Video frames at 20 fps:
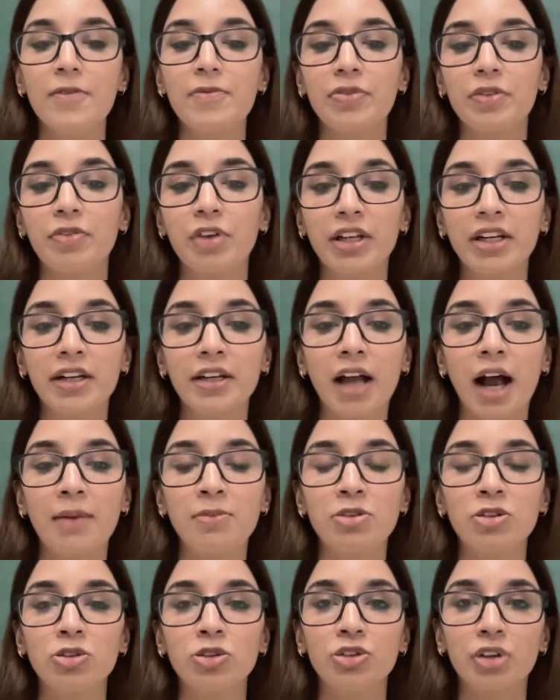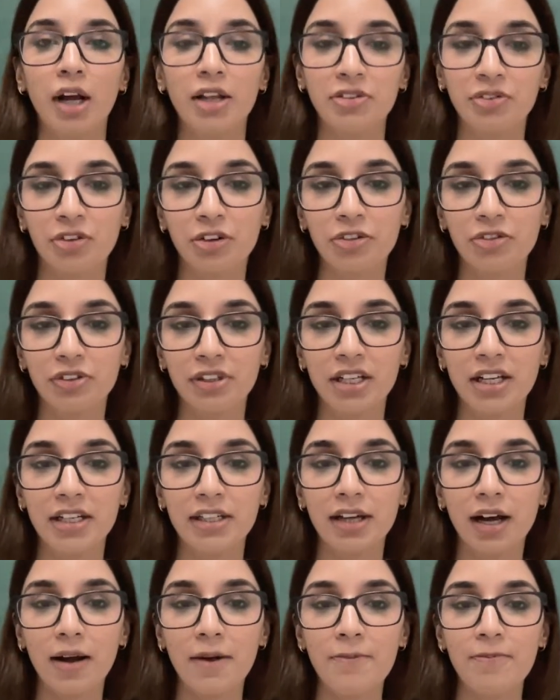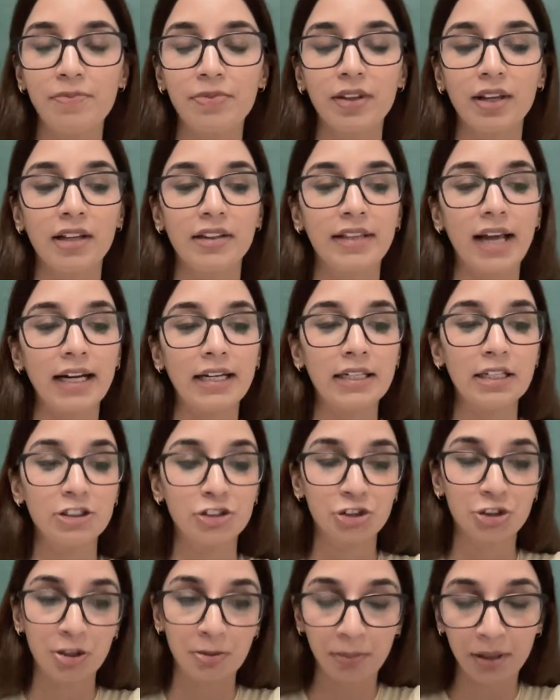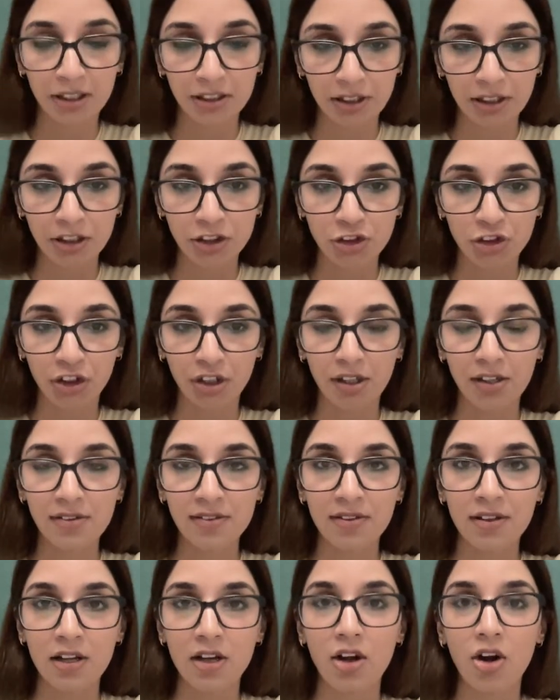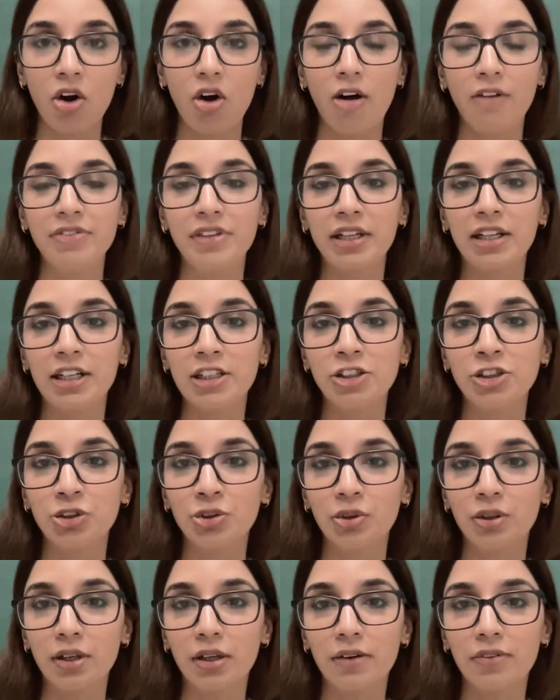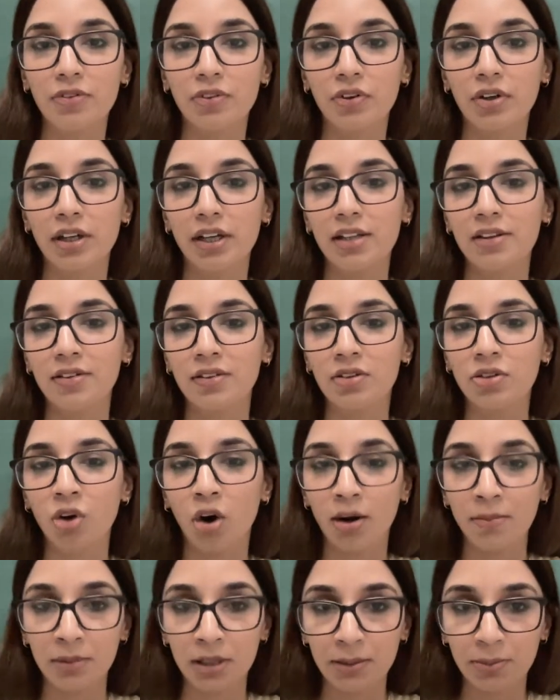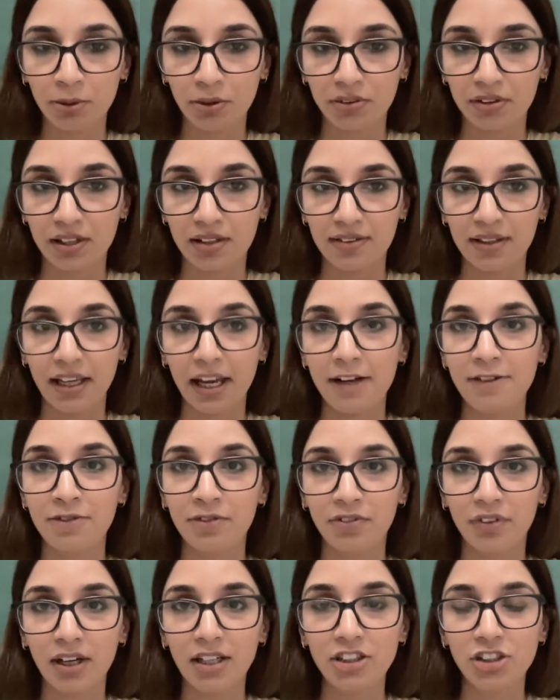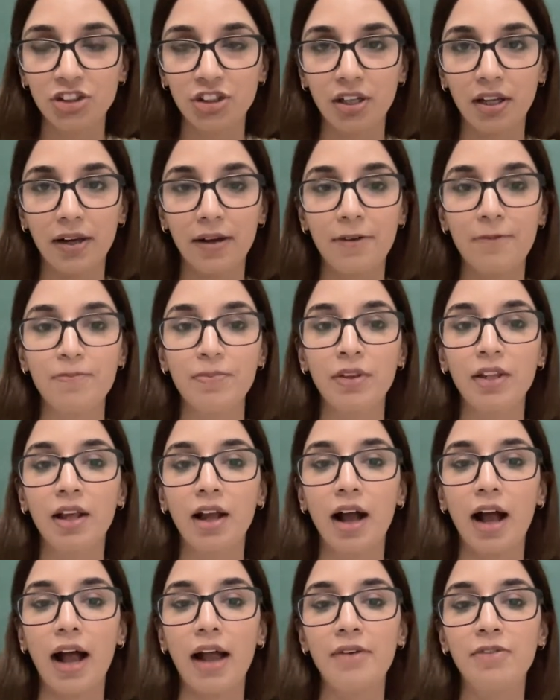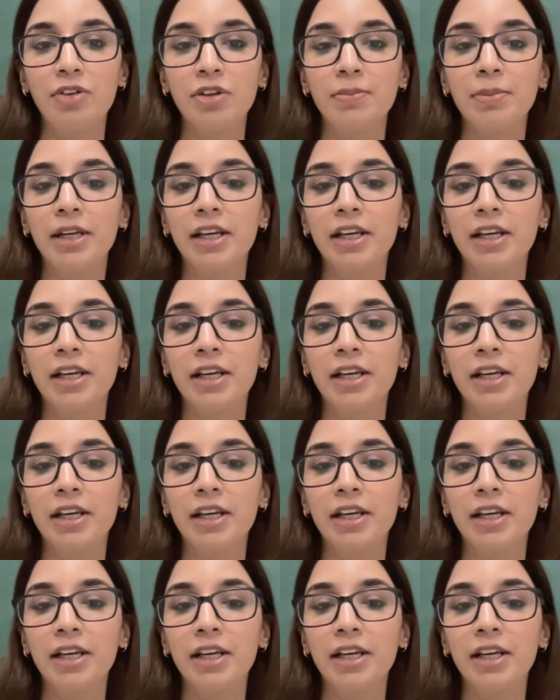when it comes to transfer of data, that legitimate interest of the controller for its normal processing and functioning. I would be